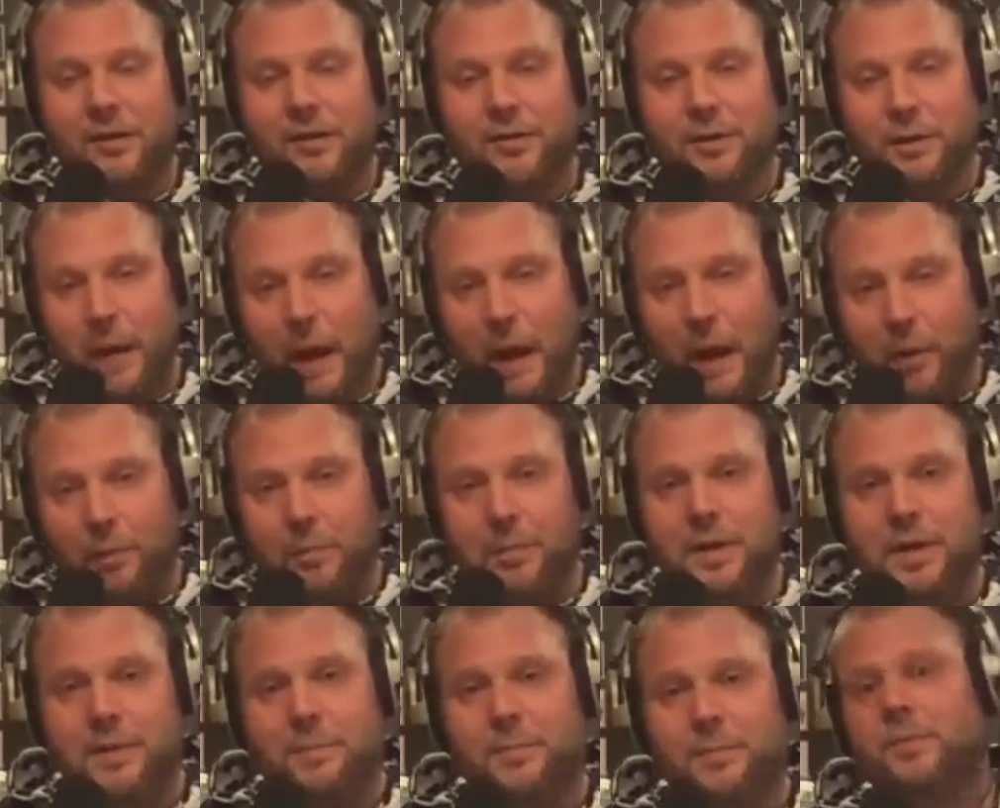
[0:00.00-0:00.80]
You help
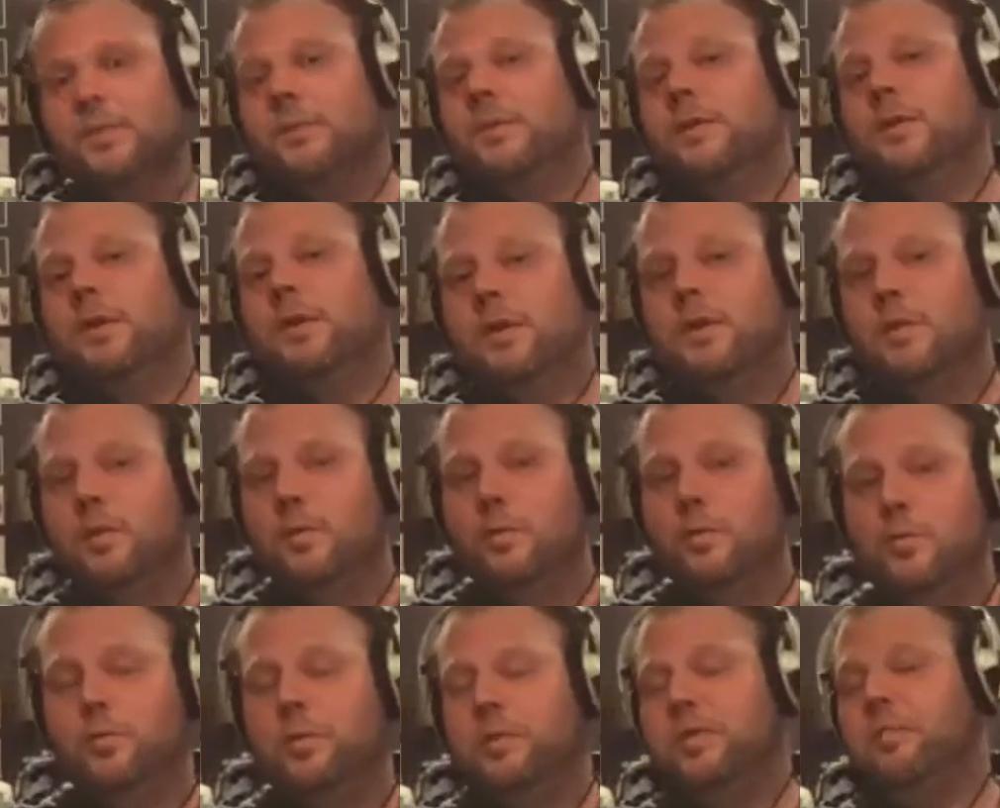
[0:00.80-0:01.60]
people
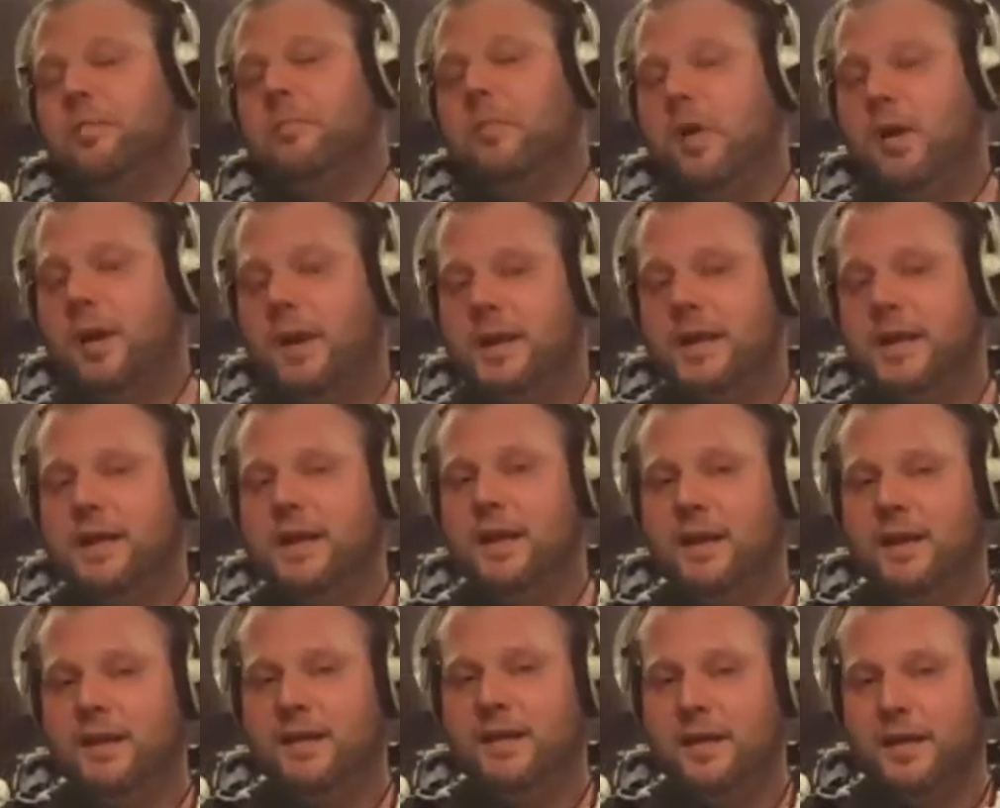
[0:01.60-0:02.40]
with money,
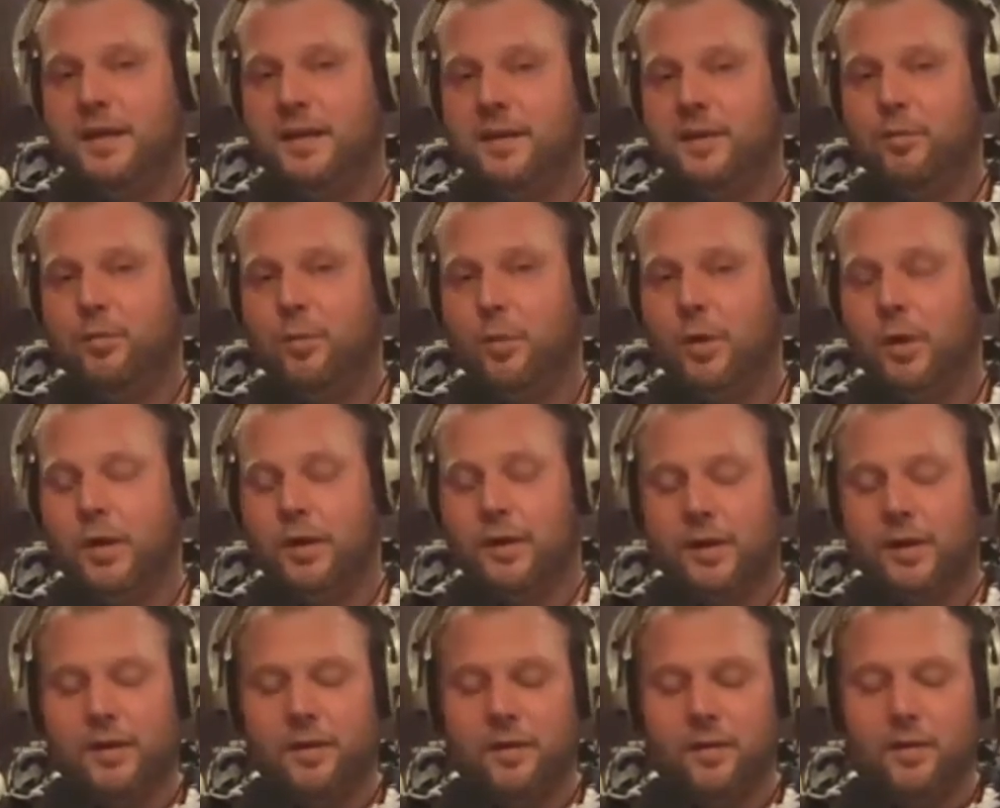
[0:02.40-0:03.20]
and you work
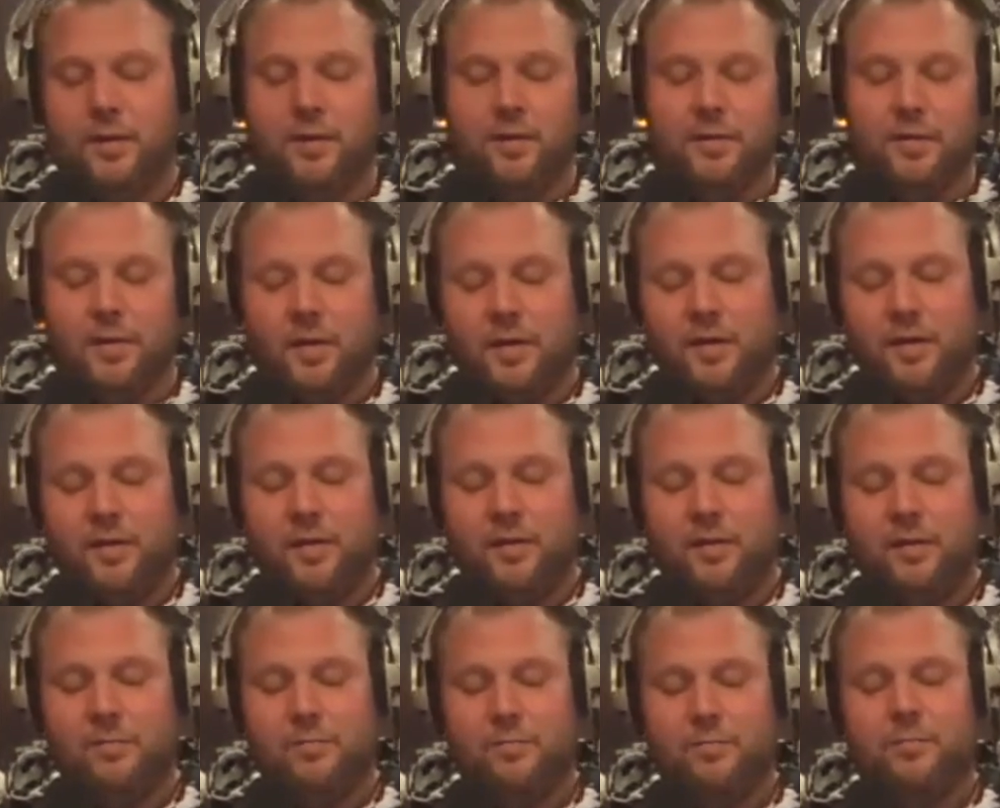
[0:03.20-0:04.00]
in
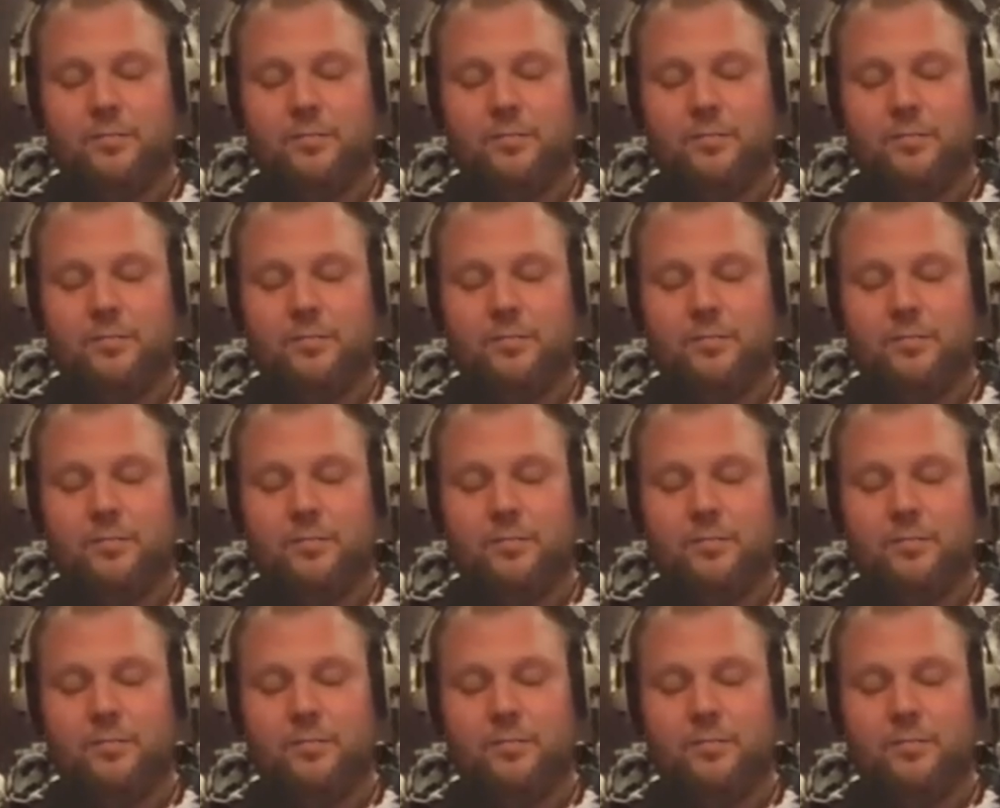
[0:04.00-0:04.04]
a